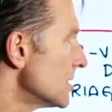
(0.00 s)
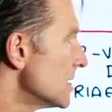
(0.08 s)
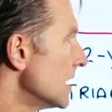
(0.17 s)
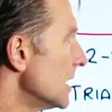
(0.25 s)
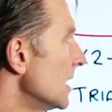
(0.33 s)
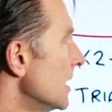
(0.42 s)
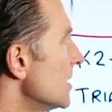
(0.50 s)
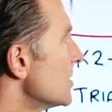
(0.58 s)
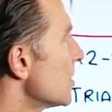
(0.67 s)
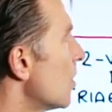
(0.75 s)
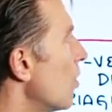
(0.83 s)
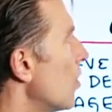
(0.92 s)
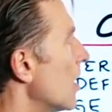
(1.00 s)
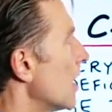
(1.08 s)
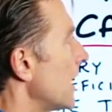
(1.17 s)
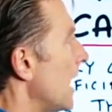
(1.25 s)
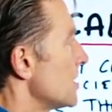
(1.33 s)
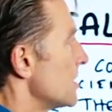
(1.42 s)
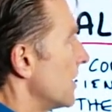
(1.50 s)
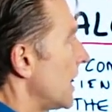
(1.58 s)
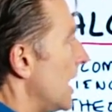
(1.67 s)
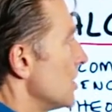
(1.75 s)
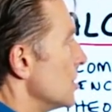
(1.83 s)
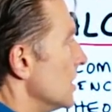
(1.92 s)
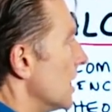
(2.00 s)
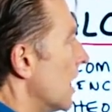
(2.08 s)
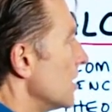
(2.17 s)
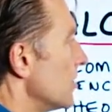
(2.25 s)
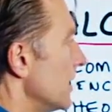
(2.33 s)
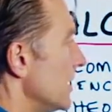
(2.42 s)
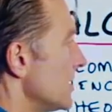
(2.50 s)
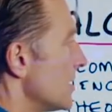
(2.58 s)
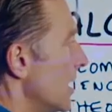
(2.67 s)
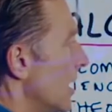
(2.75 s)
disease or calcification in the arteries,